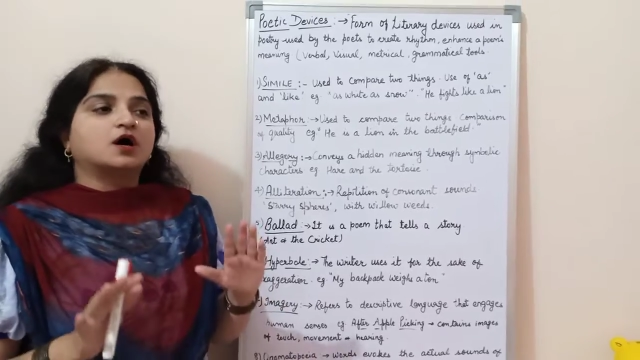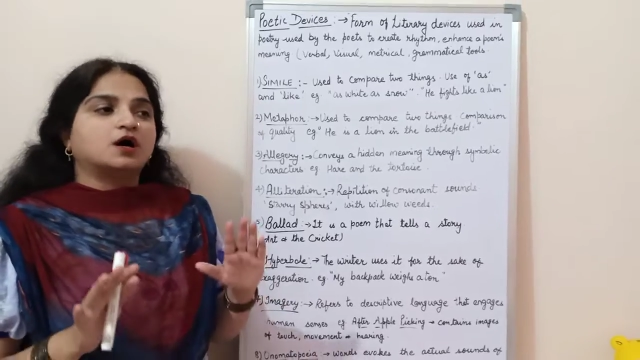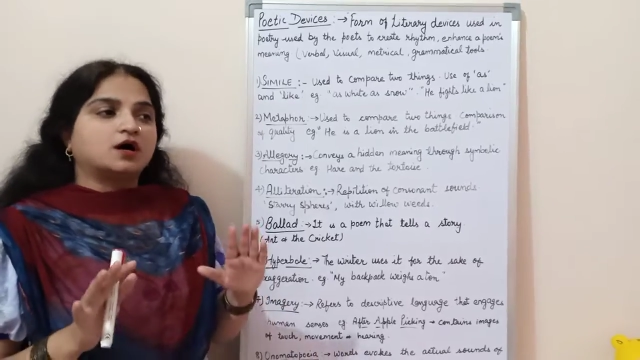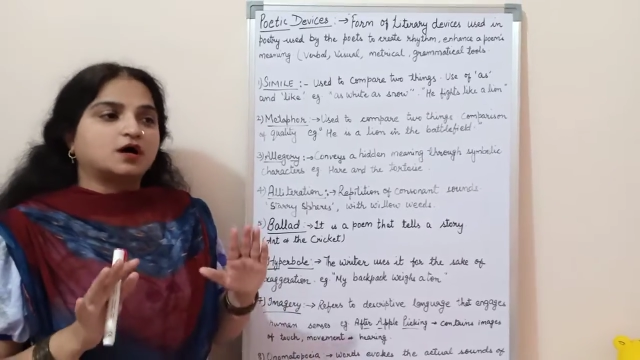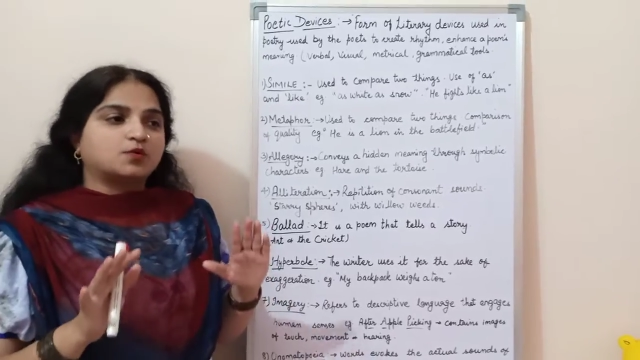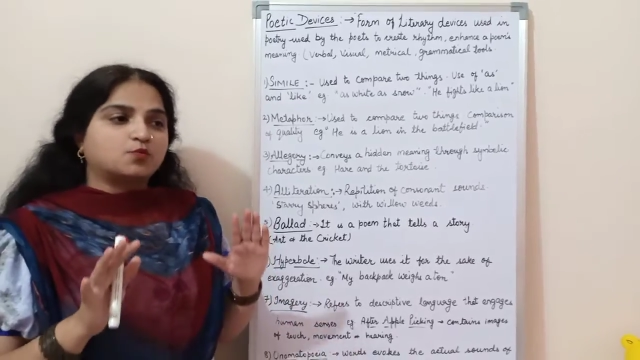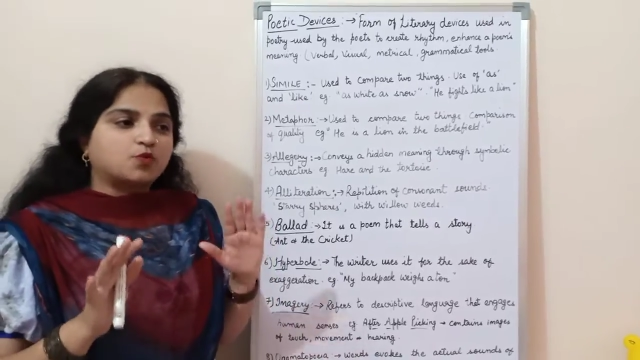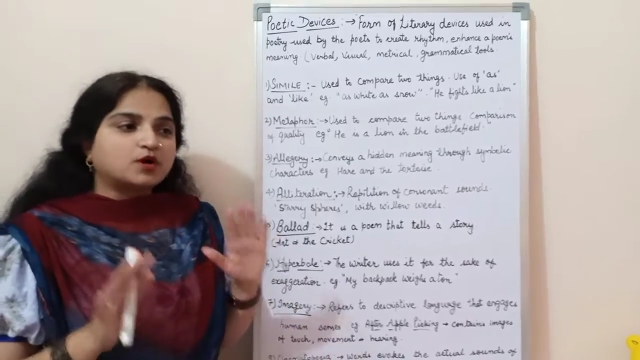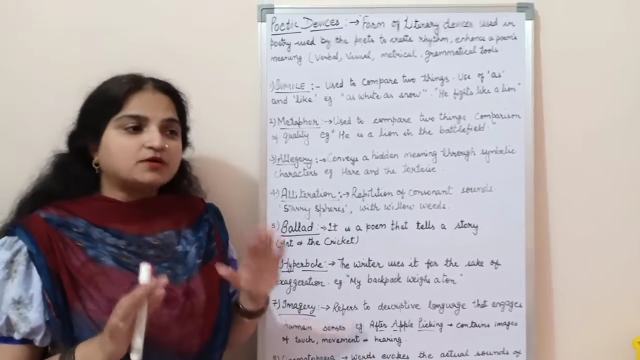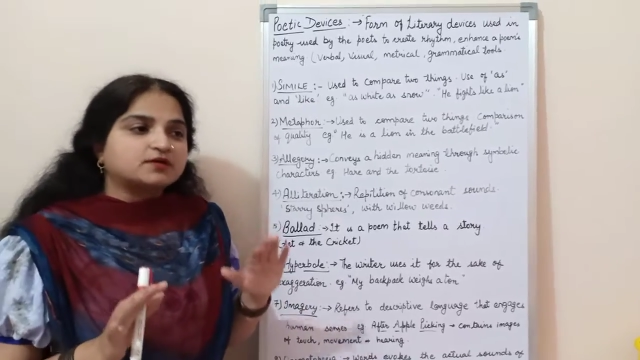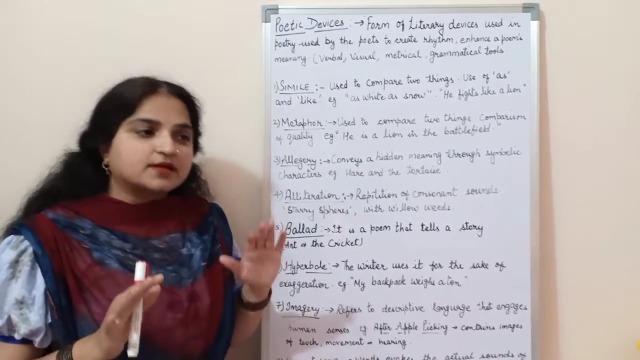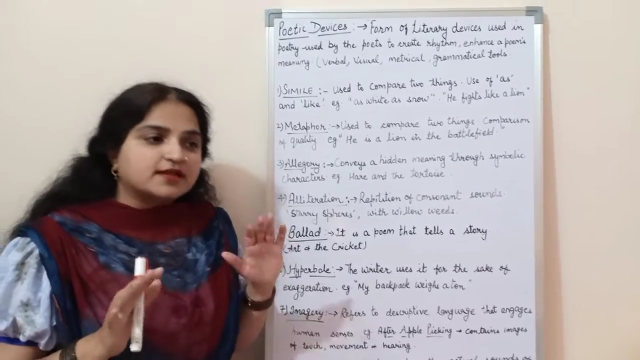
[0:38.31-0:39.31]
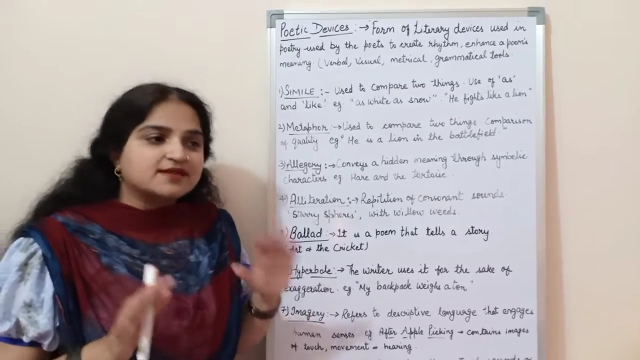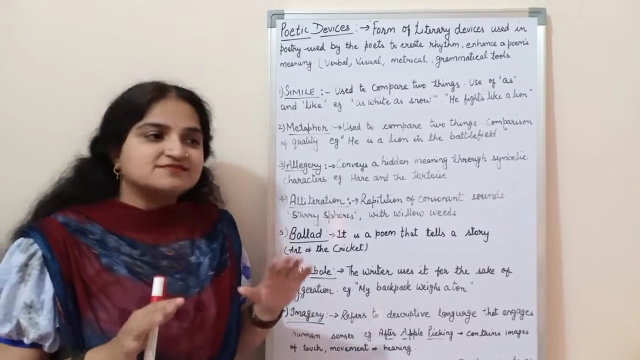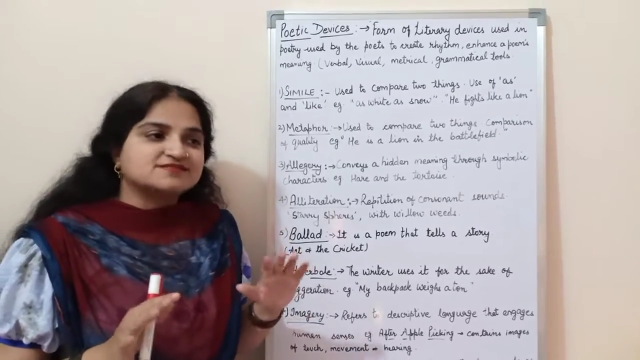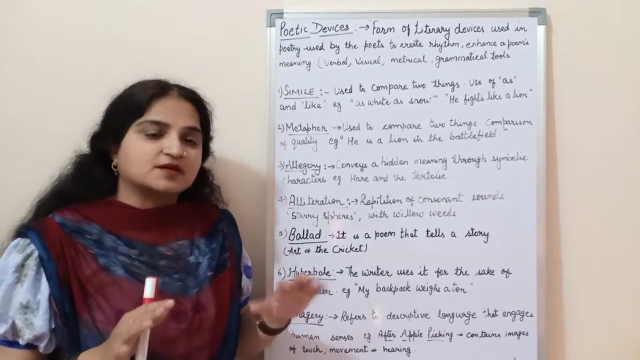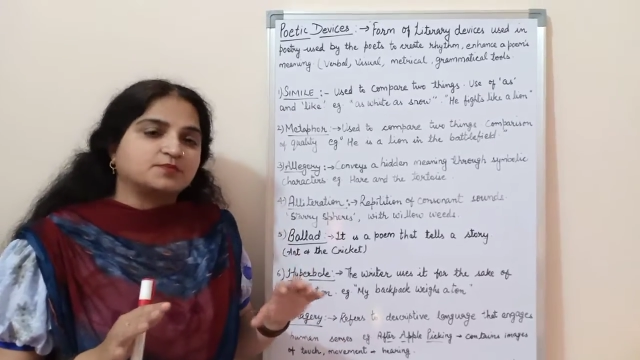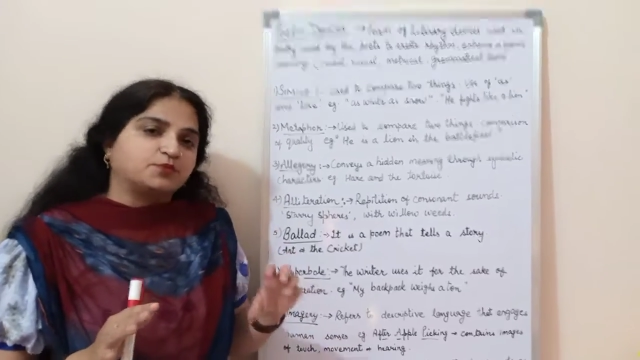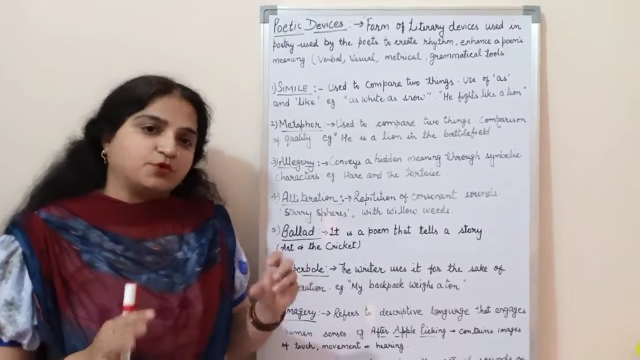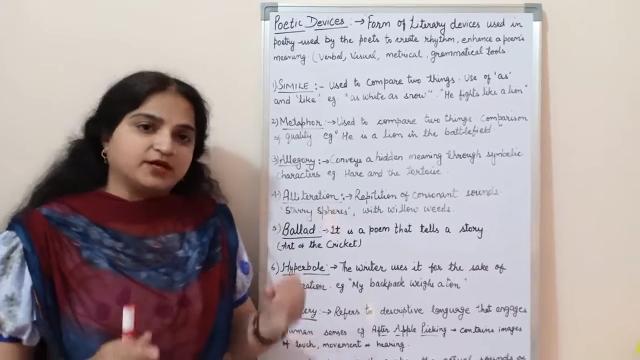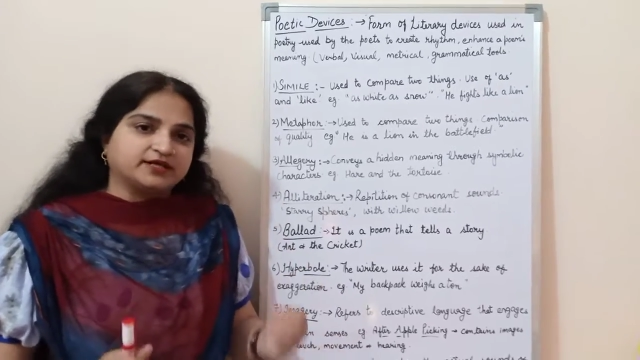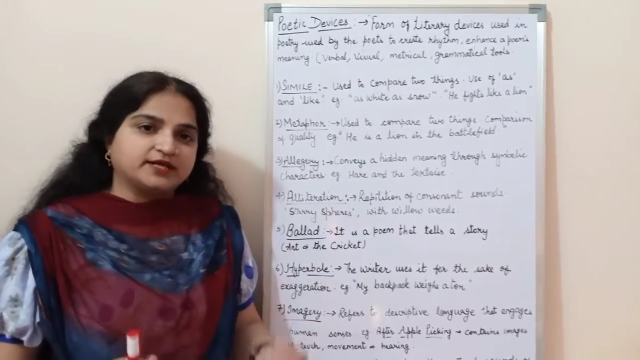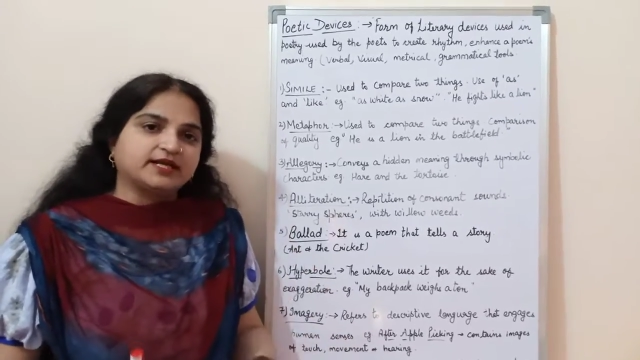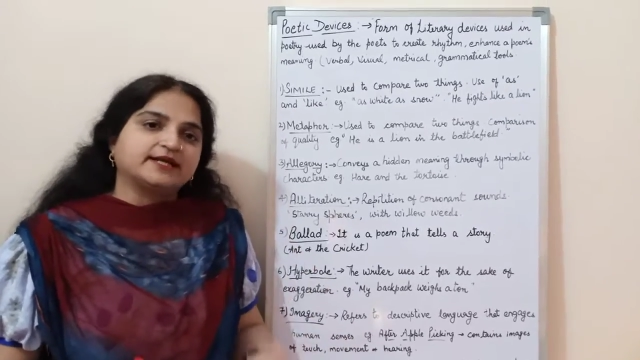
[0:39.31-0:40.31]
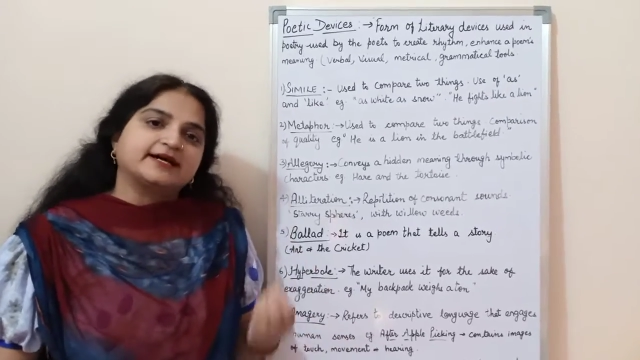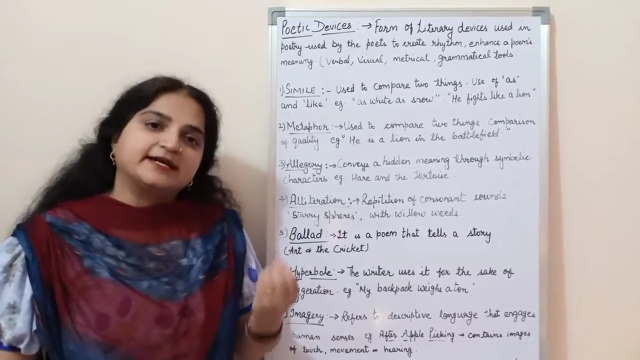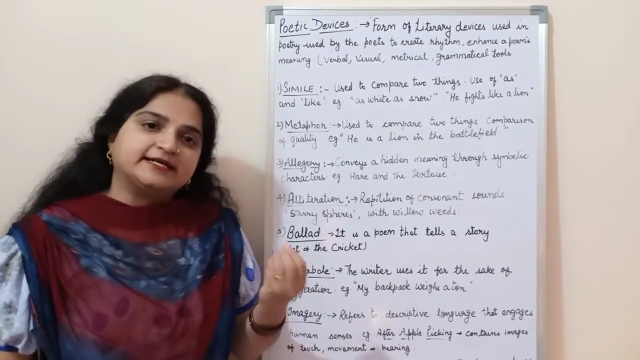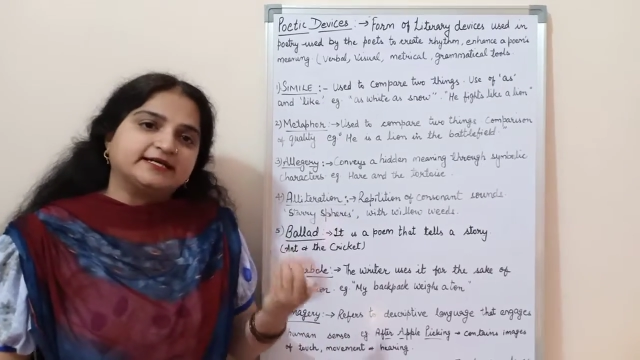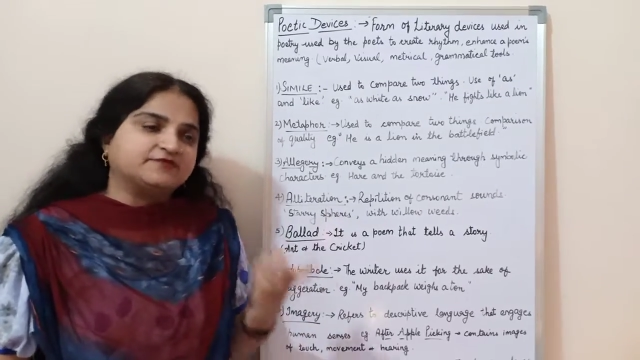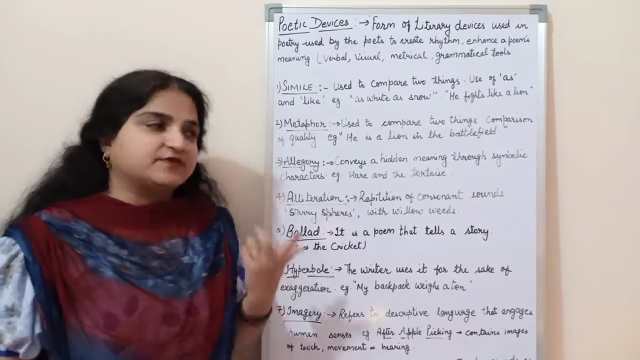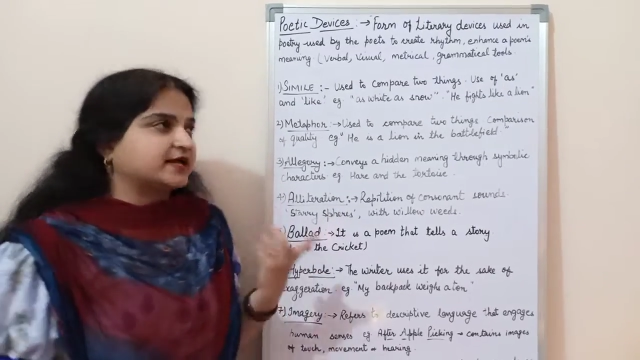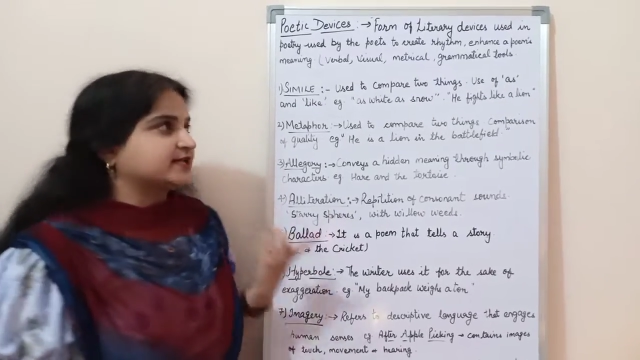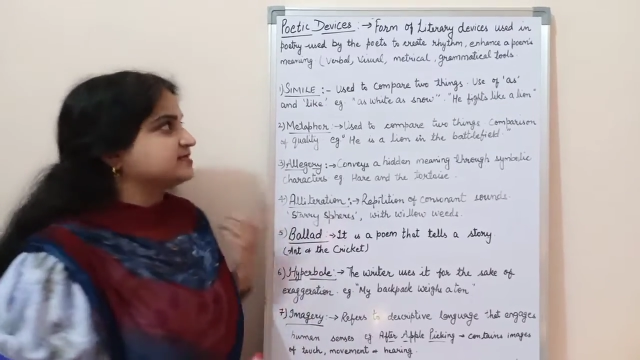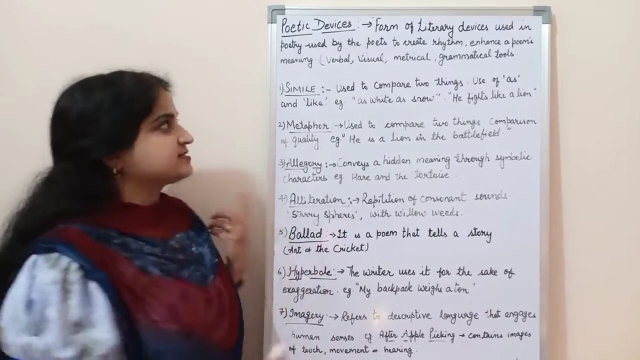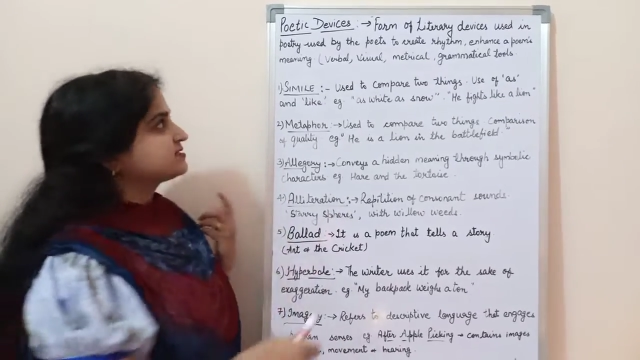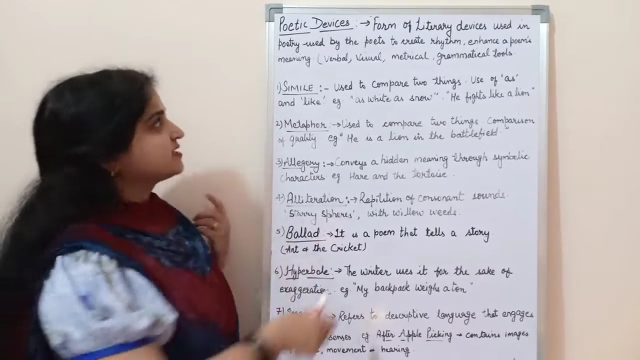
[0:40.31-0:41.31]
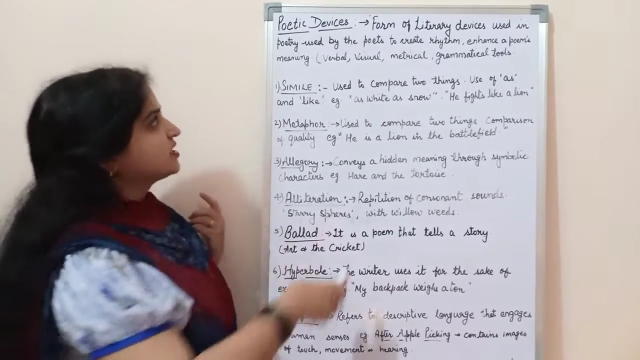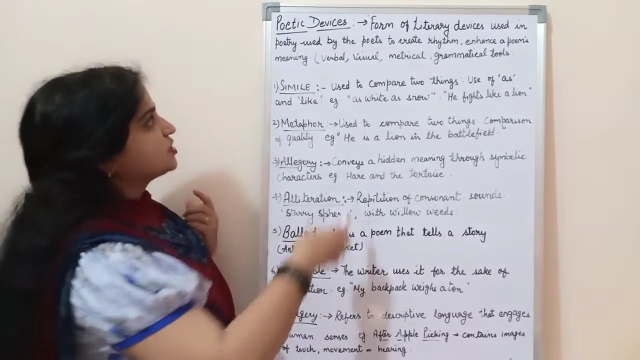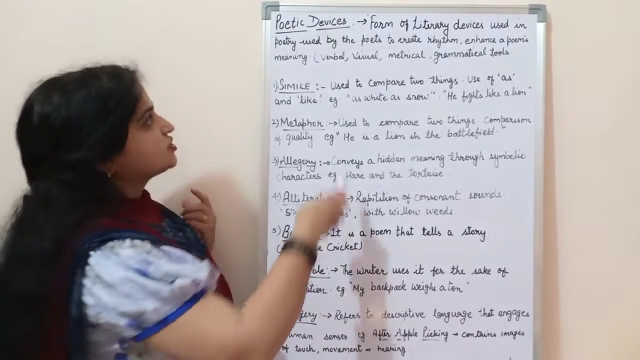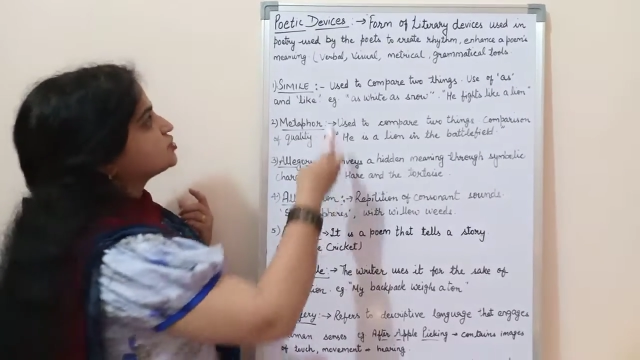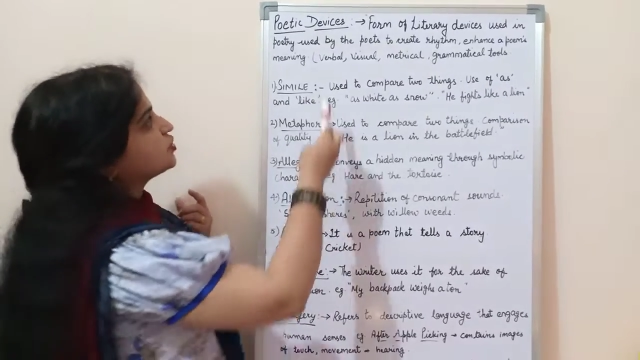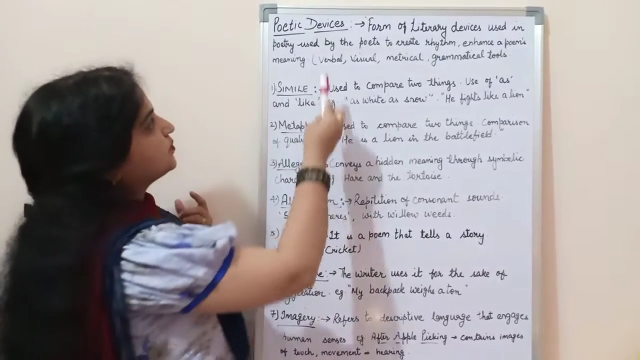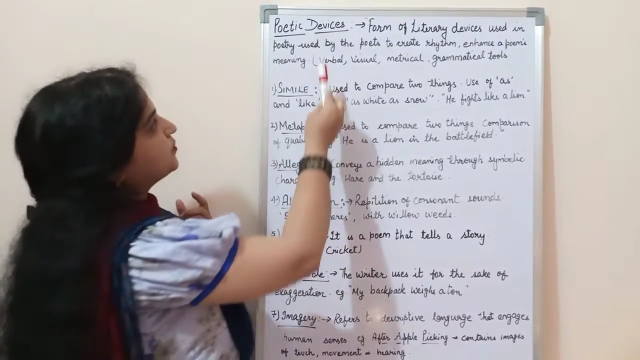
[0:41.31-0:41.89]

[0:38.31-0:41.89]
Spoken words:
what is a poetic device. So